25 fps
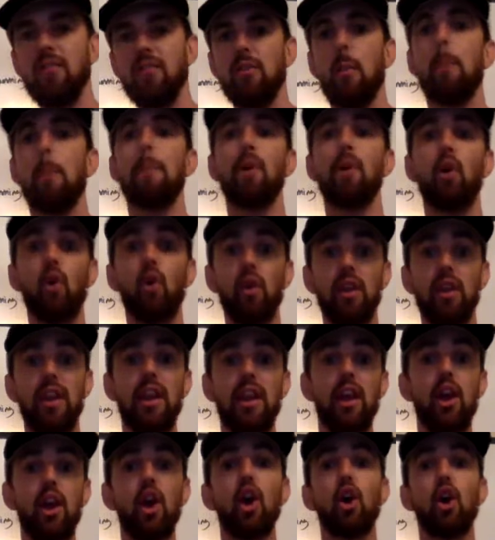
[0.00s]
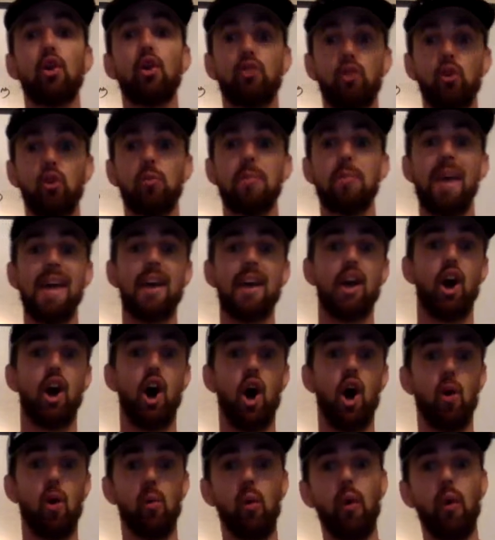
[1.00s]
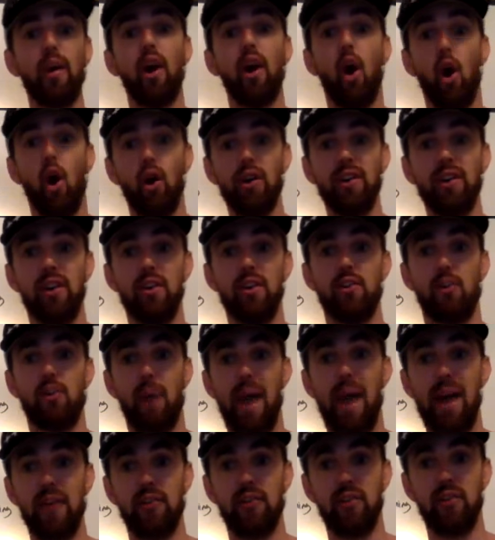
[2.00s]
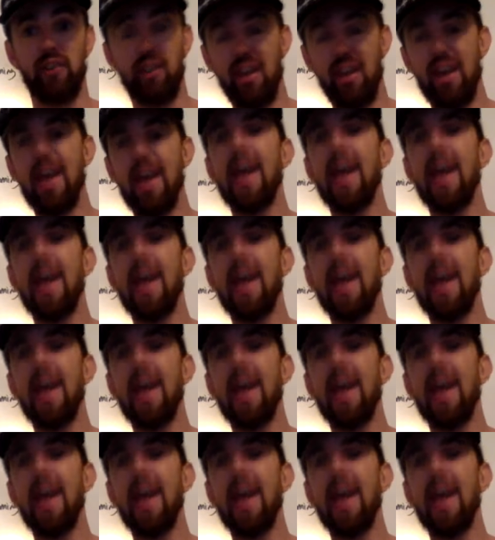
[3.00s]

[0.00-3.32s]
ability to make a really hard contraction